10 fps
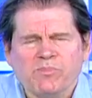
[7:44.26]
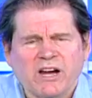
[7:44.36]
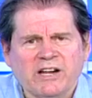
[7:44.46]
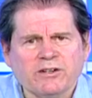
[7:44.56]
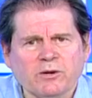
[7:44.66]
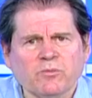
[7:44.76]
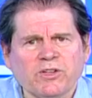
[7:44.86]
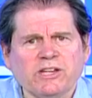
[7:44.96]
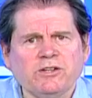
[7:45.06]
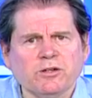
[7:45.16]
I don't
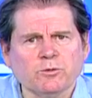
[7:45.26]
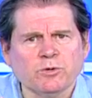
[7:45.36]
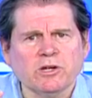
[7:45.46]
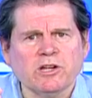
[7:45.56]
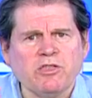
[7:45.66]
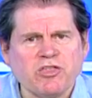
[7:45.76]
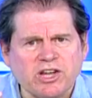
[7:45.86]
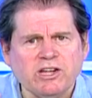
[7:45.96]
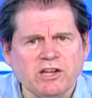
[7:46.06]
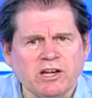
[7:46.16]
think you're really
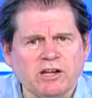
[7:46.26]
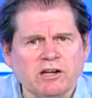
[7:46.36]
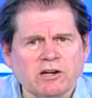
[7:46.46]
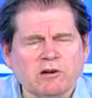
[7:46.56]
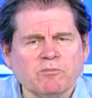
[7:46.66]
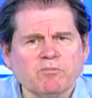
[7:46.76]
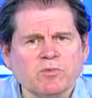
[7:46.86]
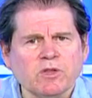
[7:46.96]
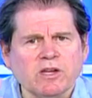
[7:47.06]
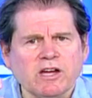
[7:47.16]
thinking
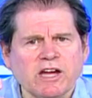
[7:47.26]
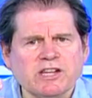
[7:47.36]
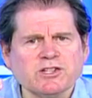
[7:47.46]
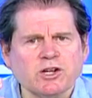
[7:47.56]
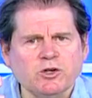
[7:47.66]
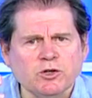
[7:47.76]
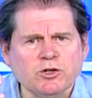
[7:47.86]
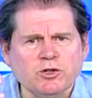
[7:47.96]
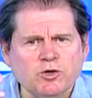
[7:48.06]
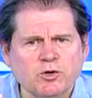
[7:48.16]
as a
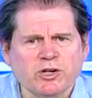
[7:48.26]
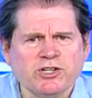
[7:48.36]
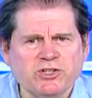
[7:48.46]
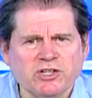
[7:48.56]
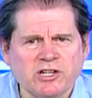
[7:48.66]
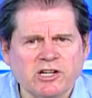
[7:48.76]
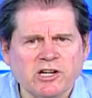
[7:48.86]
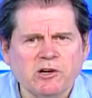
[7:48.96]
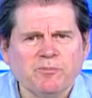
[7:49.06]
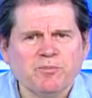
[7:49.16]
good Christian
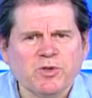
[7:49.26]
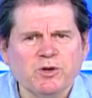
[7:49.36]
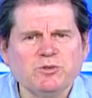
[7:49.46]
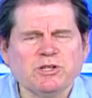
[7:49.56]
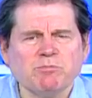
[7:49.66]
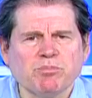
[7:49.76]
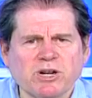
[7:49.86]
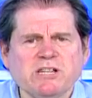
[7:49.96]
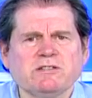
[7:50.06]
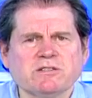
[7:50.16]
who's
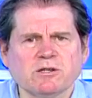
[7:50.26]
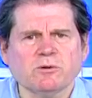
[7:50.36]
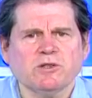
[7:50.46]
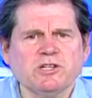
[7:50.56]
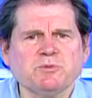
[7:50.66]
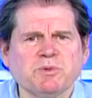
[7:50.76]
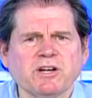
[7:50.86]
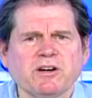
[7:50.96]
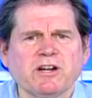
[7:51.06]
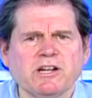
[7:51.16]
embraced the Holy
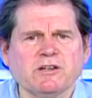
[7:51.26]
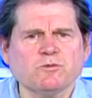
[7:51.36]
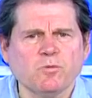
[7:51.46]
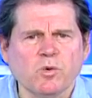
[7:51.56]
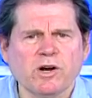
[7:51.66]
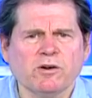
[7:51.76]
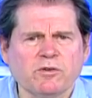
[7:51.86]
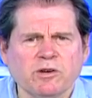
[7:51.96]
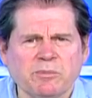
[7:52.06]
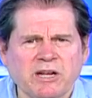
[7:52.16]
Spirit and is
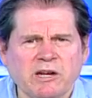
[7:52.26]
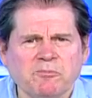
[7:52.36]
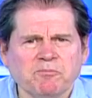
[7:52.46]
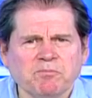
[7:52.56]
welcoming